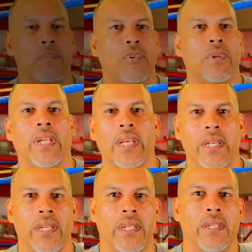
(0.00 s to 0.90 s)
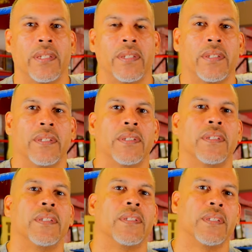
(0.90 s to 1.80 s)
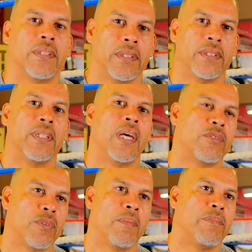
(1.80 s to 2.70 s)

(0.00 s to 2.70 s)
months later, that's why